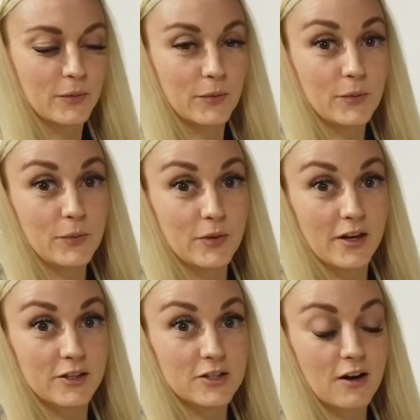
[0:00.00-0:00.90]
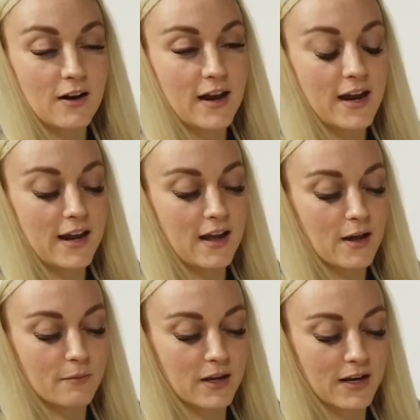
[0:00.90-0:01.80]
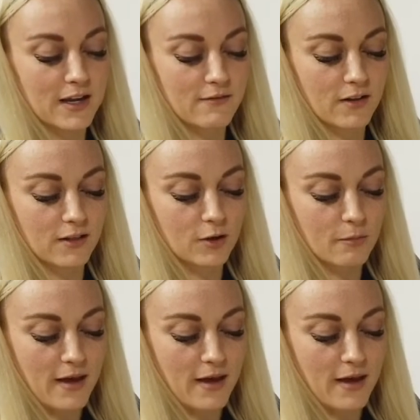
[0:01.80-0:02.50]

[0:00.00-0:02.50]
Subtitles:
Ooh, there's our egg. I'm gonna give it a little